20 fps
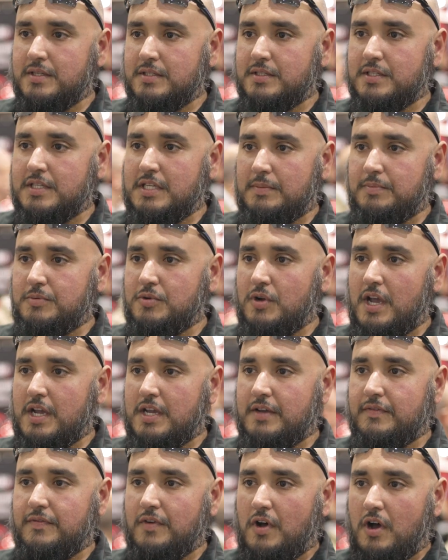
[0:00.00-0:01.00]
Just to keep
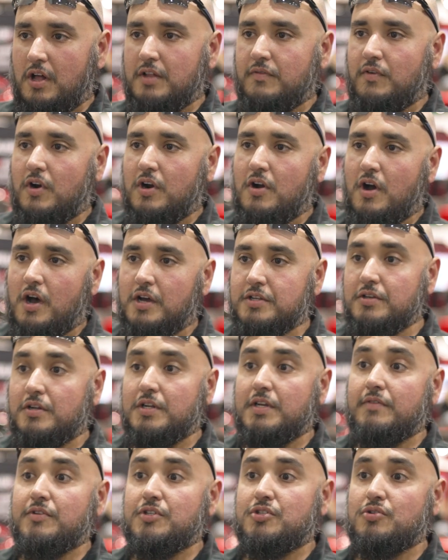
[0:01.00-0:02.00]
track of all of our costs on
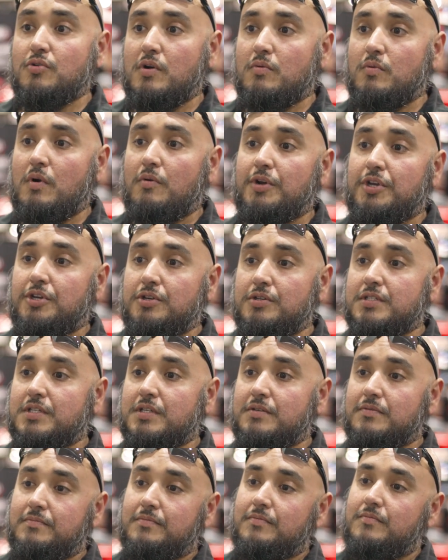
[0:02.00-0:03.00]
inventory, what we're
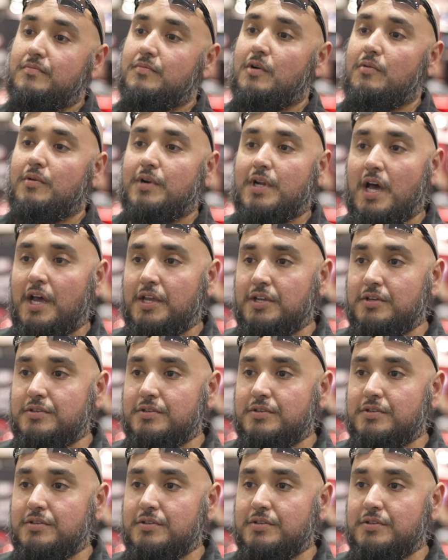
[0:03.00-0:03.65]
using, what we're not